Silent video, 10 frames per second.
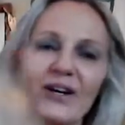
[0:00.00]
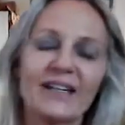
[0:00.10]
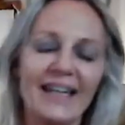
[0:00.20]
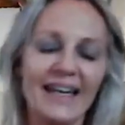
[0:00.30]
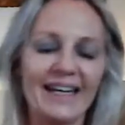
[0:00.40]

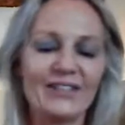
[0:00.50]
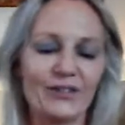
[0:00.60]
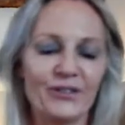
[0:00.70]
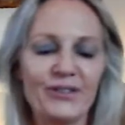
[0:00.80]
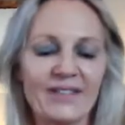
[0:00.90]

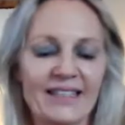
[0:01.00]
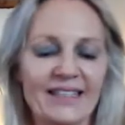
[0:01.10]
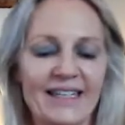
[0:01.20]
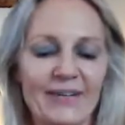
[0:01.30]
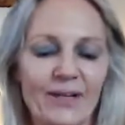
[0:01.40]
Archangels
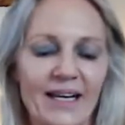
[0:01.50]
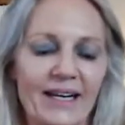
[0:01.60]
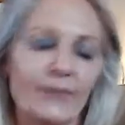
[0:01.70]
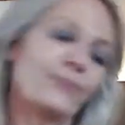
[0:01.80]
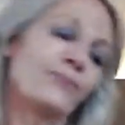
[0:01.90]
because they were
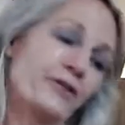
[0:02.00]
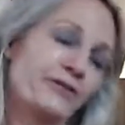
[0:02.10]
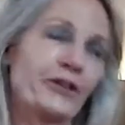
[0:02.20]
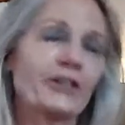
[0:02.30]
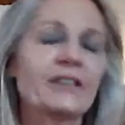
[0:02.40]
like, we're
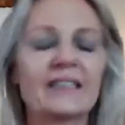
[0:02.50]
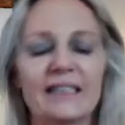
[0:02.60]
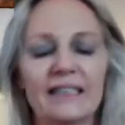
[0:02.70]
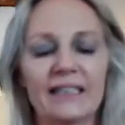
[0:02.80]
first.